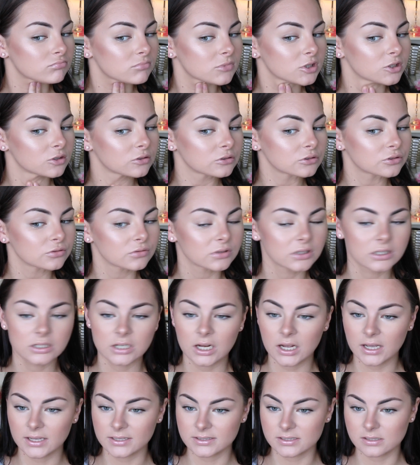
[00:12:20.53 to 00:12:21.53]
it looks really
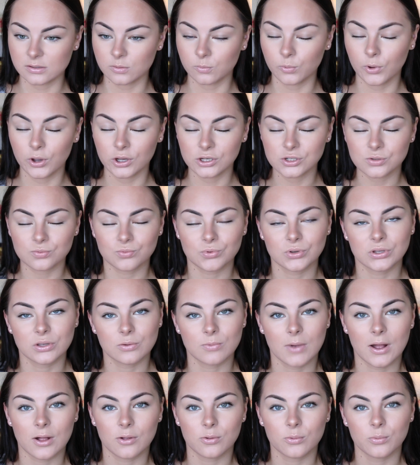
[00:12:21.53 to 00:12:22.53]
nice and it worked really
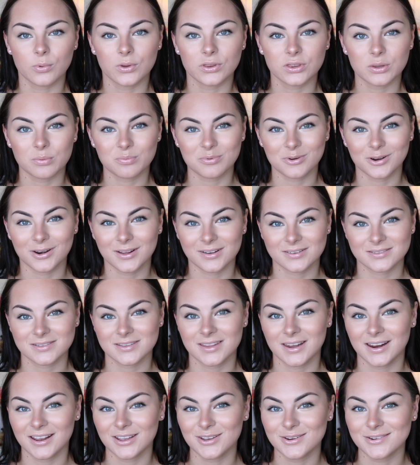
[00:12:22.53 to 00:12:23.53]
well with the products
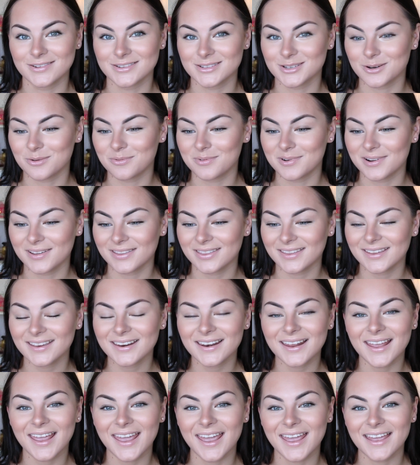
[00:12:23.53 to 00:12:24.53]
that I used with
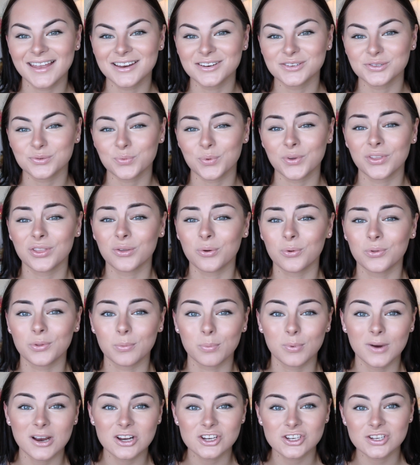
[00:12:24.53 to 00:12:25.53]
it and with all the
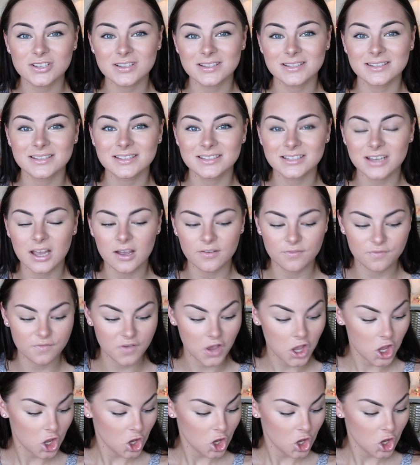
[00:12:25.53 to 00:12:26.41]
brushes and stuff.